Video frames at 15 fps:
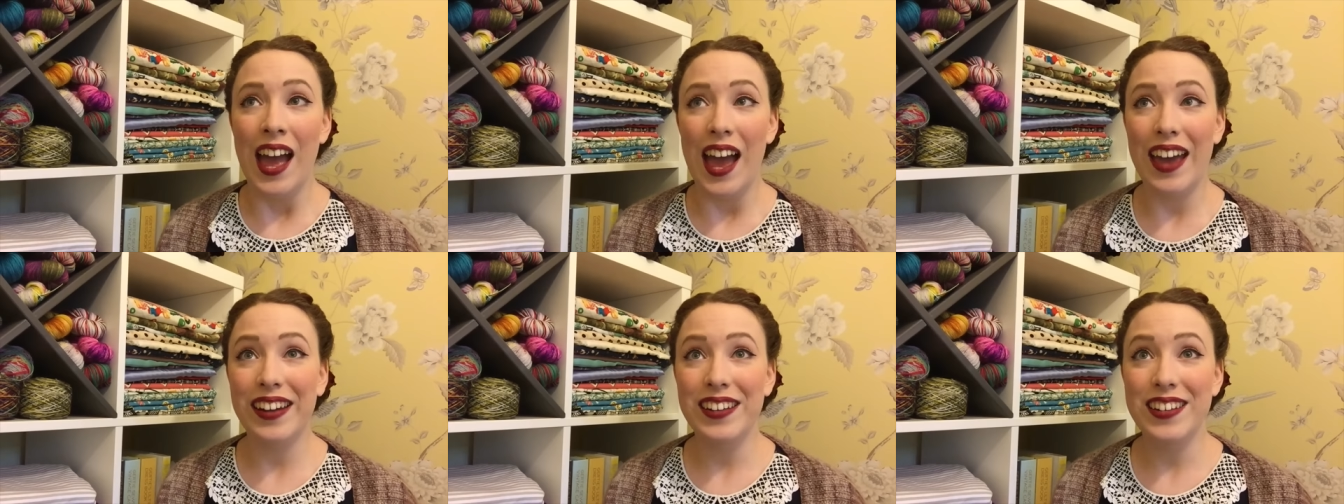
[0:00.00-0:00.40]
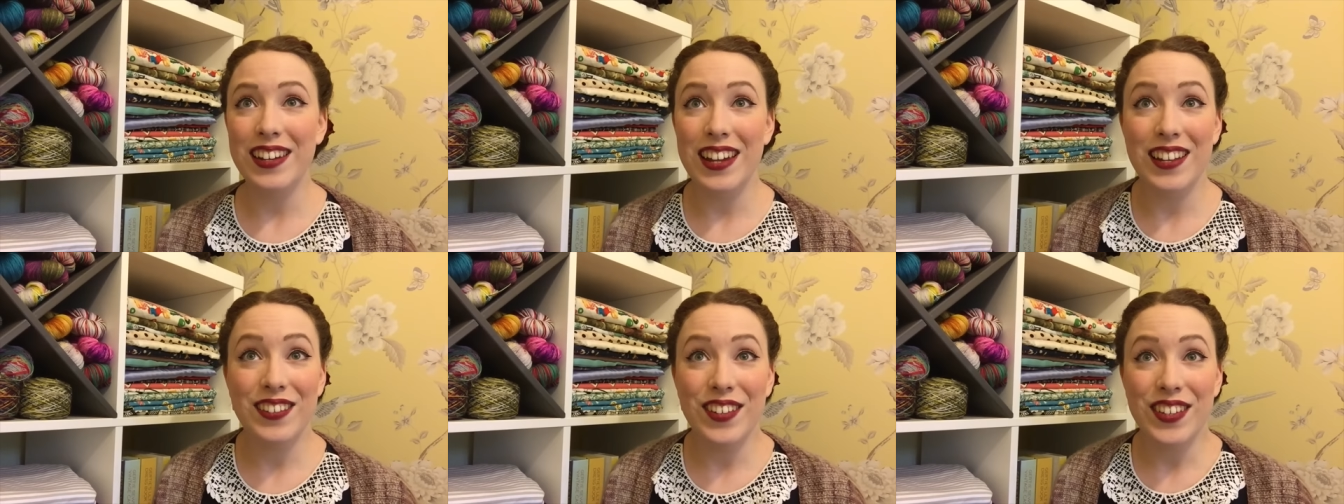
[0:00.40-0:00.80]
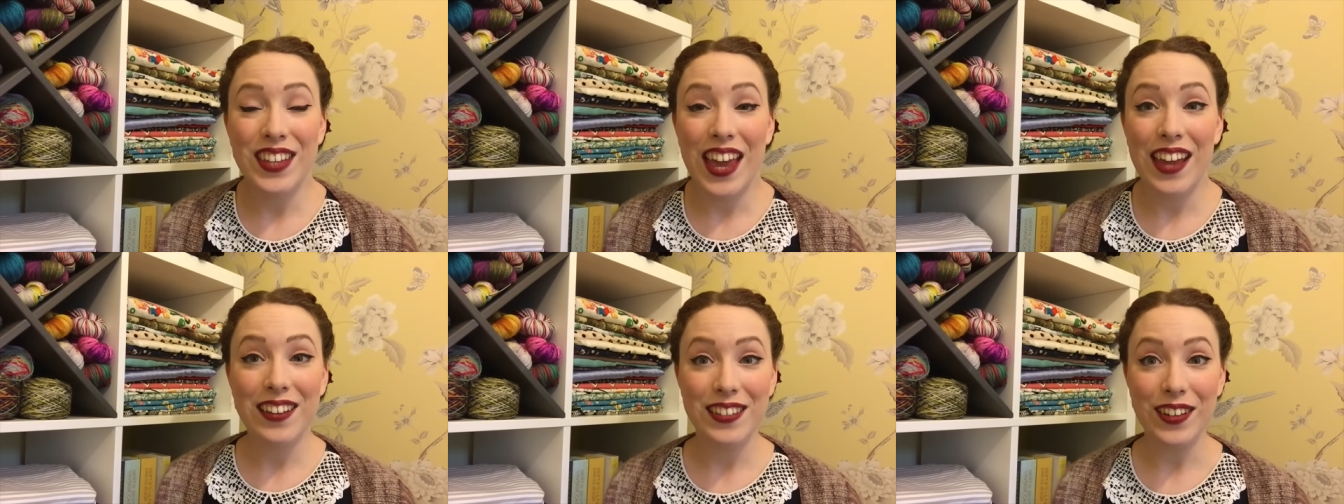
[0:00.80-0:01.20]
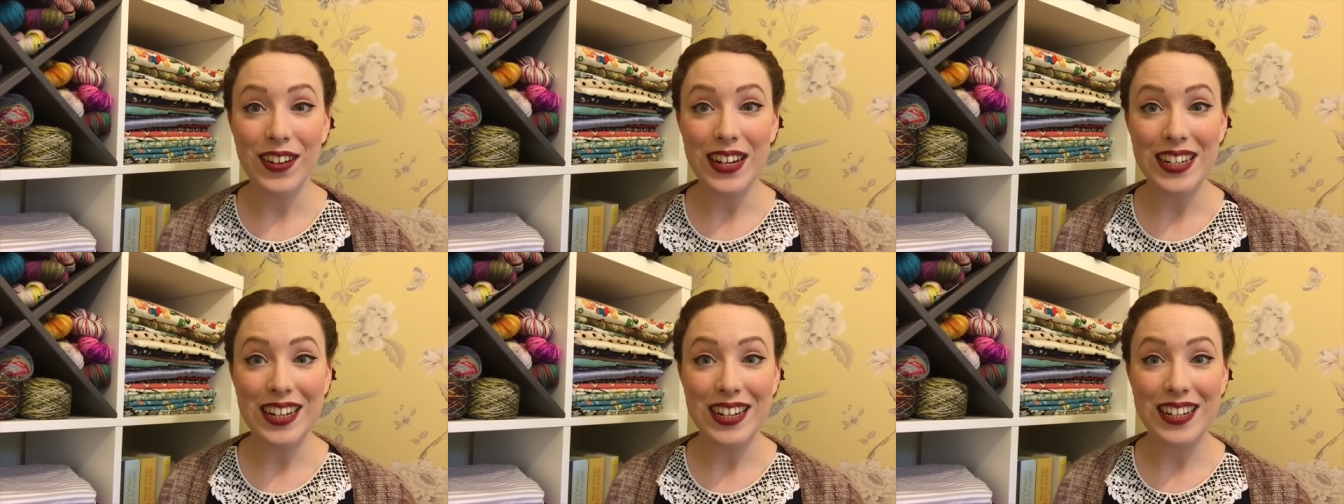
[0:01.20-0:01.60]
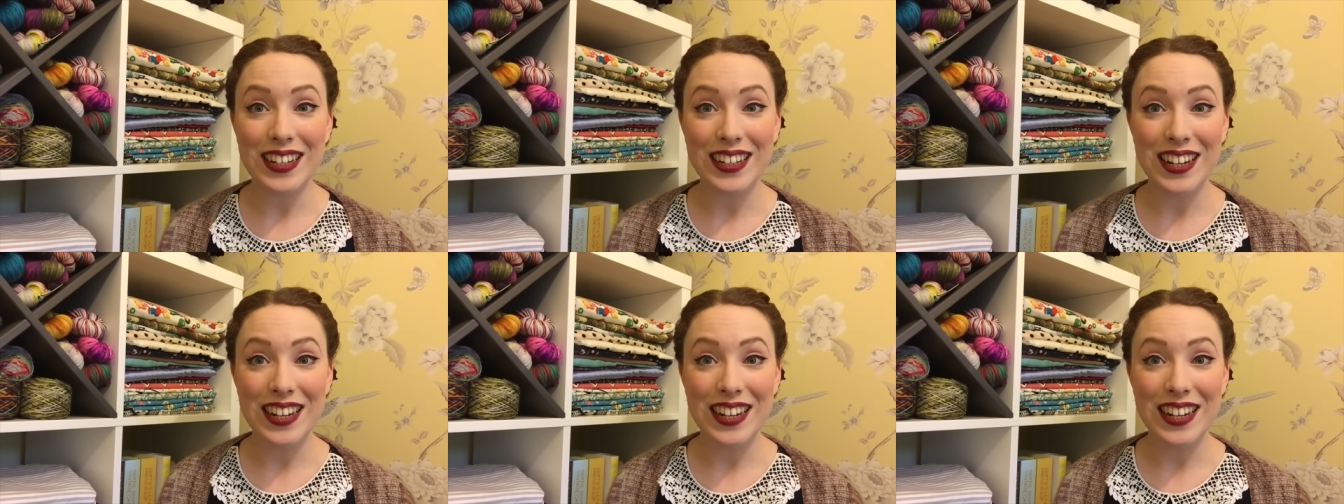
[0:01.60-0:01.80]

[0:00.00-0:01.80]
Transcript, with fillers: And let's just get excited and